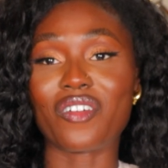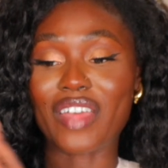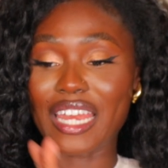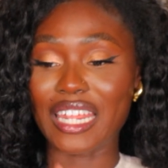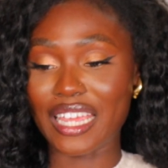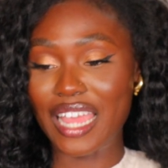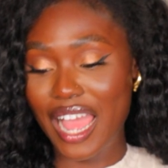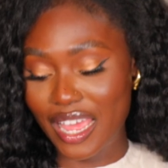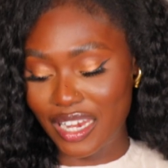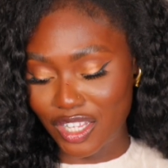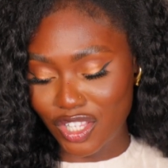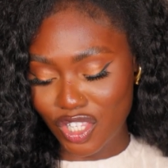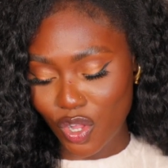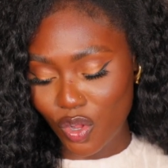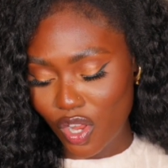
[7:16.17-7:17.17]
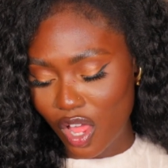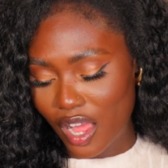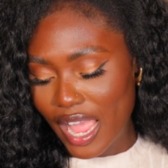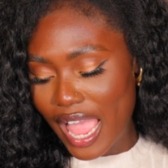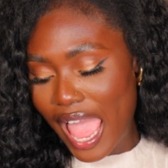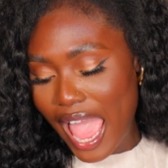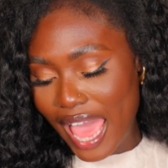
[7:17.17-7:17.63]
of any kind in so
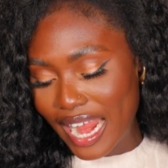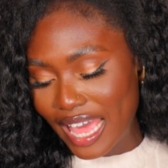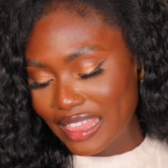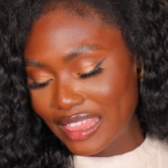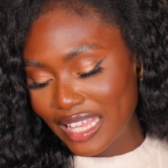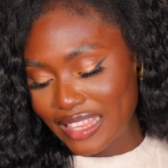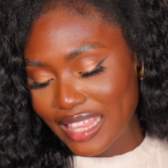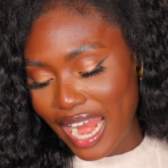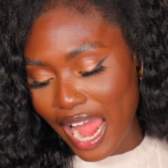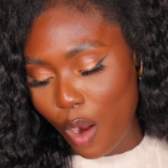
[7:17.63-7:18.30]
long. And I think that